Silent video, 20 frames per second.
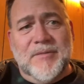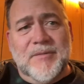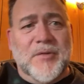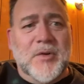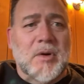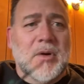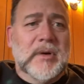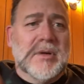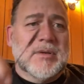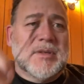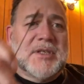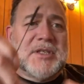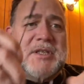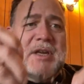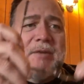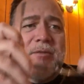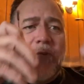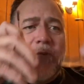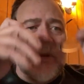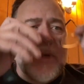for
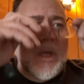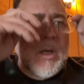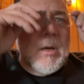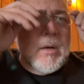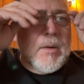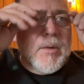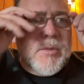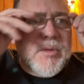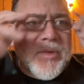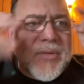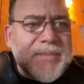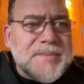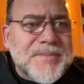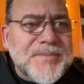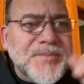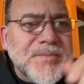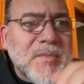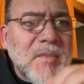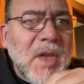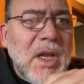several years.
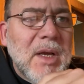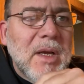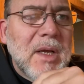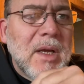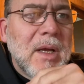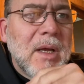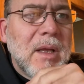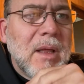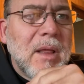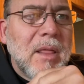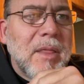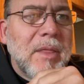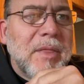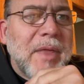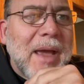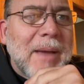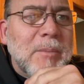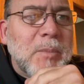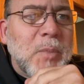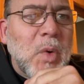
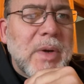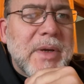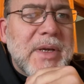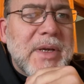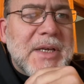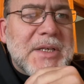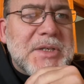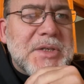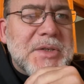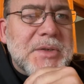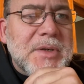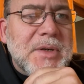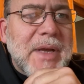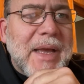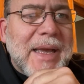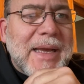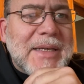That boy, Yeser,